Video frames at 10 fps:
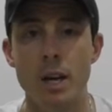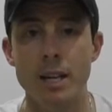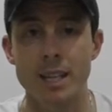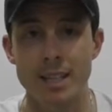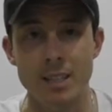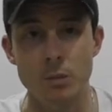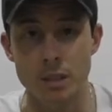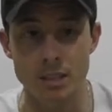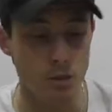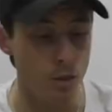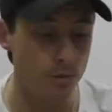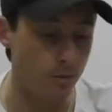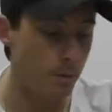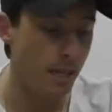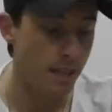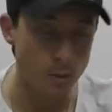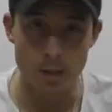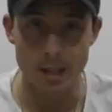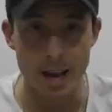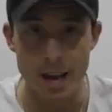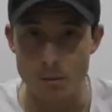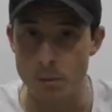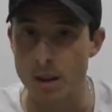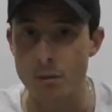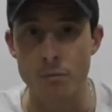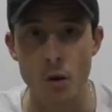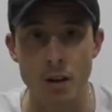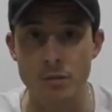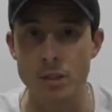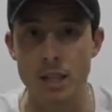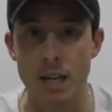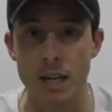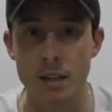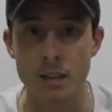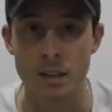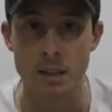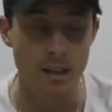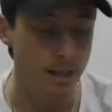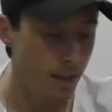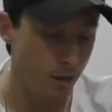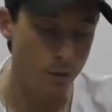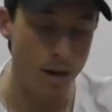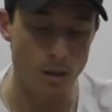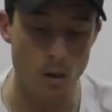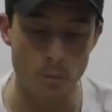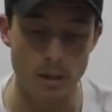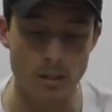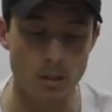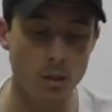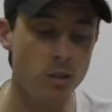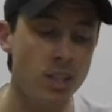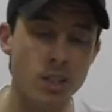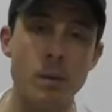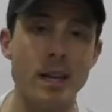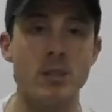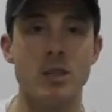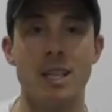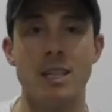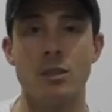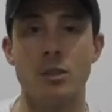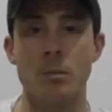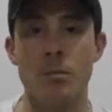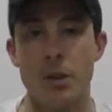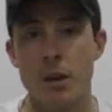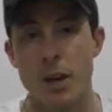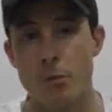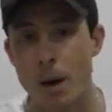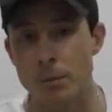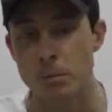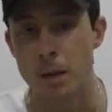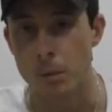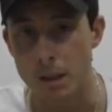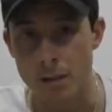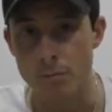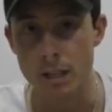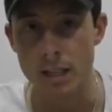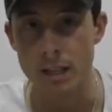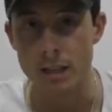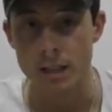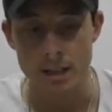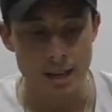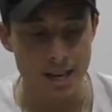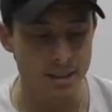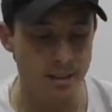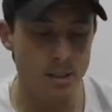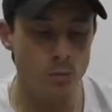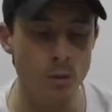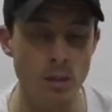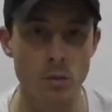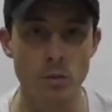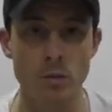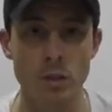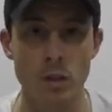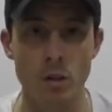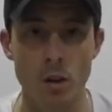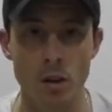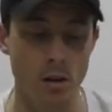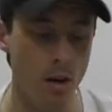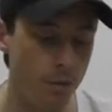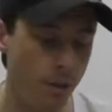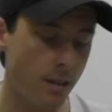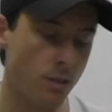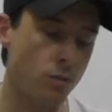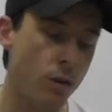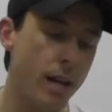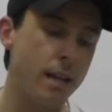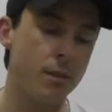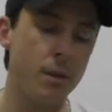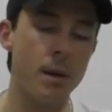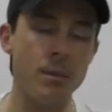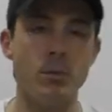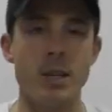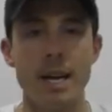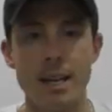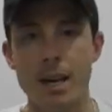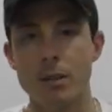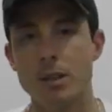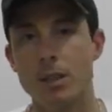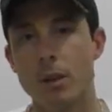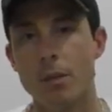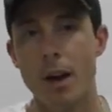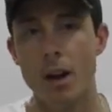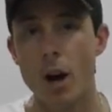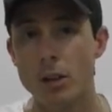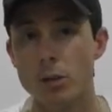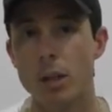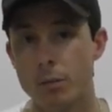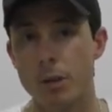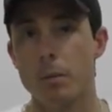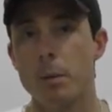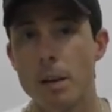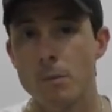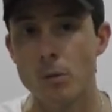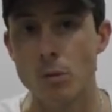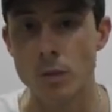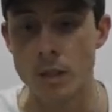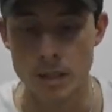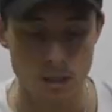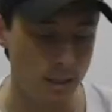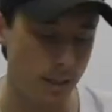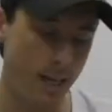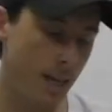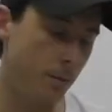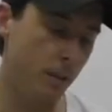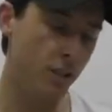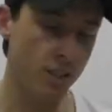rating, and that's what he deserved from me. That's what I gave him, another 5-star, another great comment. You know, just magazines. He wrapped them up lovely, and that's really good, you know. I think it's great that people take care and stuff like that. I do that for other people. It's